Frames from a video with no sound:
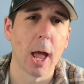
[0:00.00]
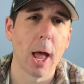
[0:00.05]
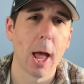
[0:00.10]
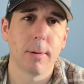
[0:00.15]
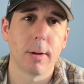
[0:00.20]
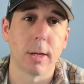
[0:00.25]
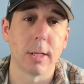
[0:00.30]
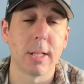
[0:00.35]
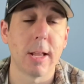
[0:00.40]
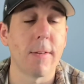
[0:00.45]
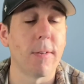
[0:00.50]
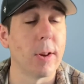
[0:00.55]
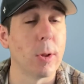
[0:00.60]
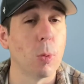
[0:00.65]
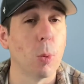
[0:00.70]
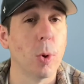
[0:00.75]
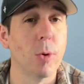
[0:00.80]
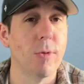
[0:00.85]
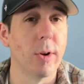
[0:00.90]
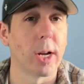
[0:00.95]
I definitely
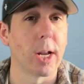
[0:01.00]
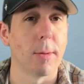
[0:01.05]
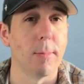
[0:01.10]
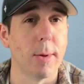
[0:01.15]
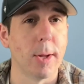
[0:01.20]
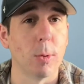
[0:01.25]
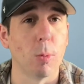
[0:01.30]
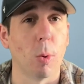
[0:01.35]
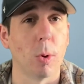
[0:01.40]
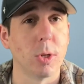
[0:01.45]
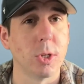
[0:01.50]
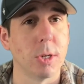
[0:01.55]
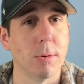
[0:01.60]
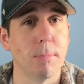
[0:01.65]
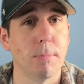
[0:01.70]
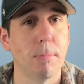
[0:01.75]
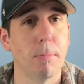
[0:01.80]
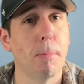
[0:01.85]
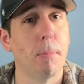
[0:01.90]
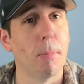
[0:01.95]
would recommend watching
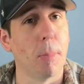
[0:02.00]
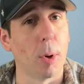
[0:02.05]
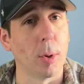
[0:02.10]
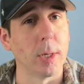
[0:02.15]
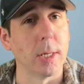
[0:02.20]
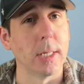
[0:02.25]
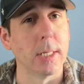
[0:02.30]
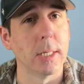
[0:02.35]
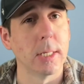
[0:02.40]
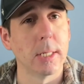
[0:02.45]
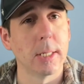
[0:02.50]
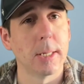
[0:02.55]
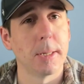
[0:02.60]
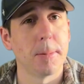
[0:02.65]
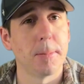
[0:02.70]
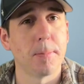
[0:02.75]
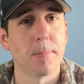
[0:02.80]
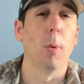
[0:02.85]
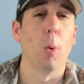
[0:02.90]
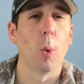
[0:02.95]
Bodies.
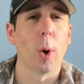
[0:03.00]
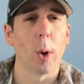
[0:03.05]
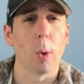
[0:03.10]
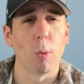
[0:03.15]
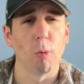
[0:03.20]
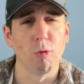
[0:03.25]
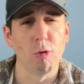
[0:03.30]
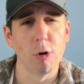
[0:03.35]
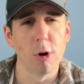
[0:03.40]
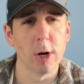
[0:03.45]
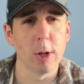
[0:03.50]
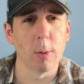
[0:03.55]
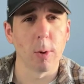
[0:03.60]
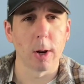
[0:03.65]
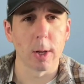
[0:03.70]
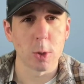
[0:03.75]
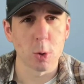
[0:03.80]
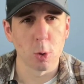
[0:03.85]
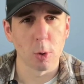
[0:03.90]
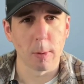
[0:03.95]
But what I really
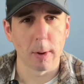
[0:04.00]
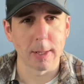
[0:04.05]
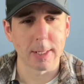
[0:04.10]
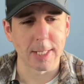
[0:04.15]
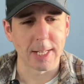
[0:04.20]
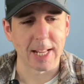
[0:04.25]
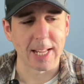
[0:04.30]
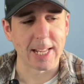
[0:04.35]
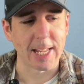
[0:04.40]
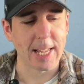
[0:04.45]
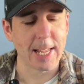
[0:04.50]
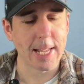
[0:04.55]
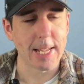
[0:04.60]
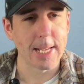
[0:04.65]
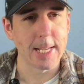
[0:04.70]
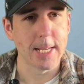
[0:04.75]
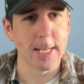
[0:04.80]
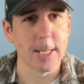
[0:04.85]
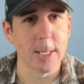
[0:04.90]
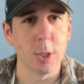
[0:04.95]
want to talk about today
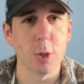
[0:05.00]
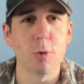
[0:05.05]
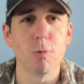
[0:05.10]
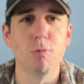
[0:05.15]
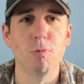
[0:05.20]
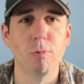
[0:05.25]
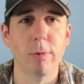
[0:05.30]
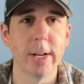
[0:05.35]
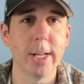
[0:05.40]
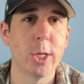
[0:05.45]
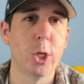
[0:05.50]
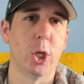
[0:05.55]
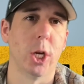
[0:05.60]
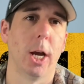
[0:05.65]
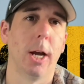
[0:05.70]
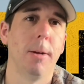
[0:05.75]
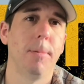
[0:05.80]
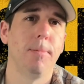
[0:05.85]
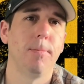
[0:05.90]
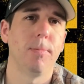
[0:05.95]
is
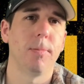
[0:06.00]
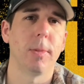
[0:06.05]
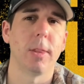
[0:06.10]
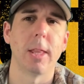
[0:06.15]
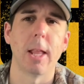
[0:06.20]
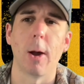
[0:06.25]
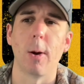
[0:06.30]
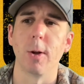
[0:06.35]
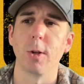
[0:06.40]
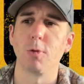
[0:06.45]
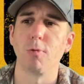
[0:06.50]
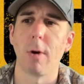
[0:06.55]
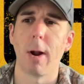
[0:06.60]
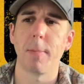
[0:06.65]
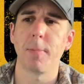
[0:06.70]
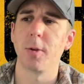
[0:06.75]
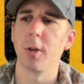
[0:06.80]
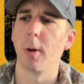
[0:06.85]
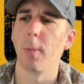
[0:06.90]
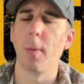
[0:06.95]
Reacher. Now, it's
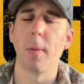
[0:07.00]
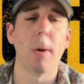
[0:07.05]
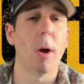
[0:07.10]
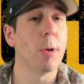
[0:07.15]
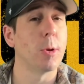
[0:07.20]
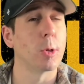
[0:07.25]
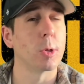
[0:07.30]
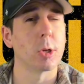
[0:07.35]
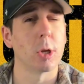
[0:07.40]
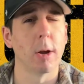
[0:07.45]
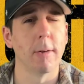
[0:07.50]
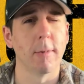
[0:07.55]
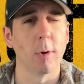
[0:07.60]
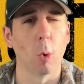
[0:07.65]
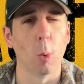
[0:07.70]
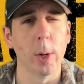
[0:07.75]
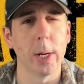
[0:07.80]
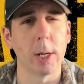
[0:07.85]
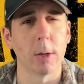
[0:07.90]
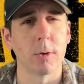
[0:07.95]
wrapped up just over a
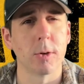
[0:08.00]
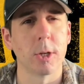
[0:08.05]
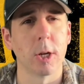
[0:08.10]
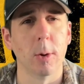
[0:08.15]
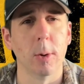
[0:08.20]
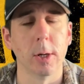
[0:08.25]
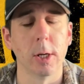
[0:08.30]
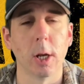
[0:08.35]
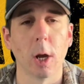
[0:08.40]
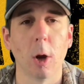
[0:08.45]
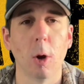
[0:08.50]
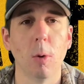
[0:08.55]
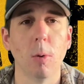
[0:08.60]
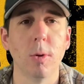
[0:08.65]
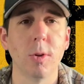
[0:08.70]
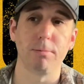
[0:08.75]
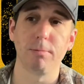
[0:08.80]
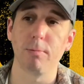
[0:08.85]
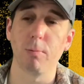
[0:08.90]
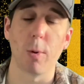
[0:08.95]
week or so ago.
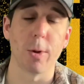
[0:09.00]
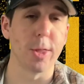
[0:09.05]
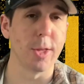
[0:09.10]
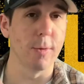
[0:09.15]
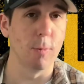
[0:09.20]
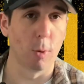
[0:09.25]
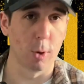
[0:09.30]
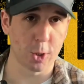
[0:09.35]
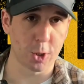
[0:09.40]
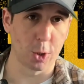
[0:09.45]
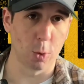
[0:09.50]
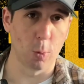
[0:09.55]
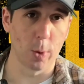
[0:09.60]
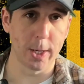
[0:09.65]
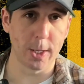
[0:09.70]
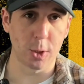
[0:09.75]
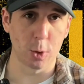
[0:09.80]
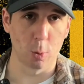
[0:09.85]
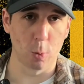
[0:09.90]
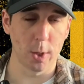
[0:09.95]
Whether you watched it week
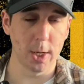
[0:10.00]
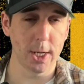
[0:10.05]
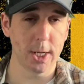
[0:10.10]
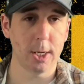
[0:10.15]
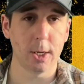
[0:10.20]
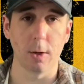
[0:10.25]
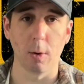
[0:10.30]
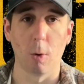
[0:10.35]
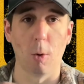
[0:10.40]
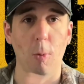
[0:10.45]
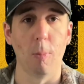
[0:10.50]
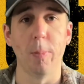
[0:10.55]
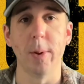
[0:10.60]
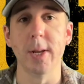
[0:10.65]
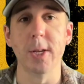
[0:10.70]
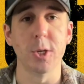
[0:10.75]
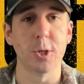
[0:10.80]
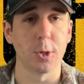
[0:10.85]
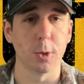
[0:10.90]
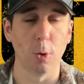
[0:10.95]
to week or
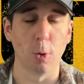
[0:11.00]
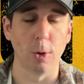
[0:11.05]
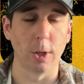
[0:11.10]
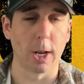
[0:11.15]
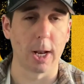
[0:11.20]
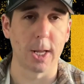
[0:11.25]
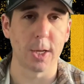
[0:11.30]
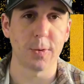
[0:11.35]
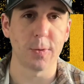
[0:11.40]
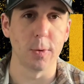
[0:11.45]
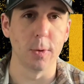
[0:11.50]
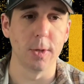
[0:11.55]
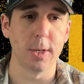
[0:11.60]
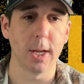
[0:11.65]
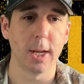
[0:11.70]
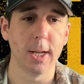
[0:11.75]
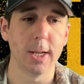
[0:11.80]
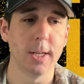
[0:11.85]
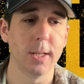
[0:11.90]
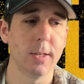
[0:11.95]
binged it all in the last few
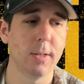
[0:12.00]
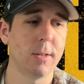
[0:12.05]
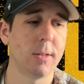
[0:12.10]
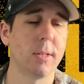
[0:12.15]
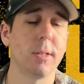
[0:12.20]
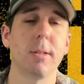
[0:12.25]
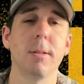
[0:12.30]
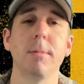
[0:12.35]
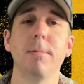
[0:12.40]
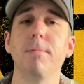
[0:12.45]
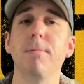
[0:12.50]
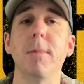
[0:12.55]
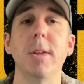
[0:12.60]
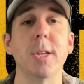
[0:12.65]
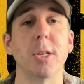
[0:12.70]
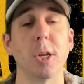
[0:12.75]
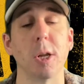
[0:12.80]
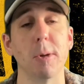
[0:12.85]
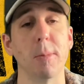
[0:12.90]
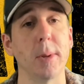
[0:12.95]
days, there's
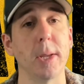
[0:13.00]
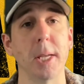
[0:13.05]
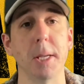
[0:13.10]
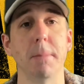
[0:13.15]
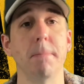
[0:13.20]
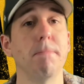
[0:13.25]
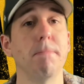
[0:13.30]
going to be